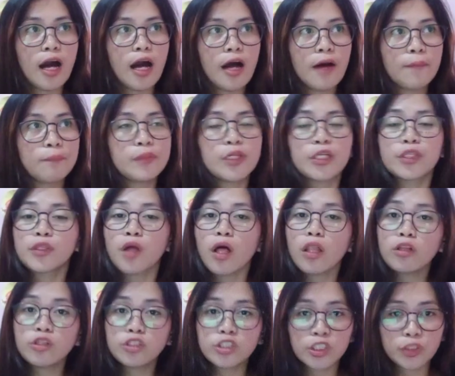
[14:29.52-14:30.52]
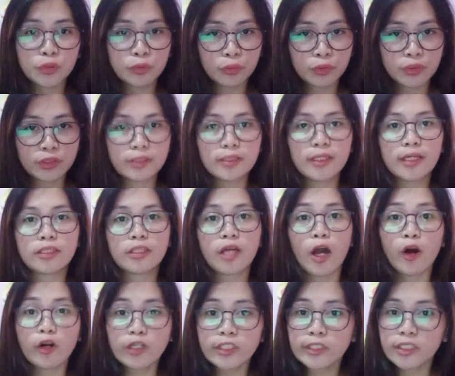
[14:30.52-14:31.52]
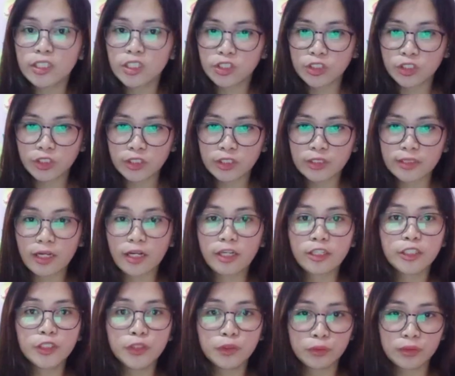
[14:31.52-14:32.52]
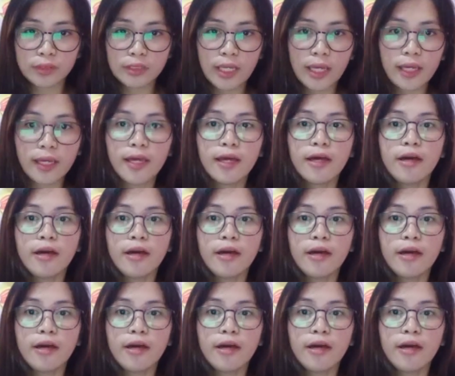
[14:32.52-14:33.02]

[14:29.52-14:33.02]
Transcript: technology tools that our teachers are using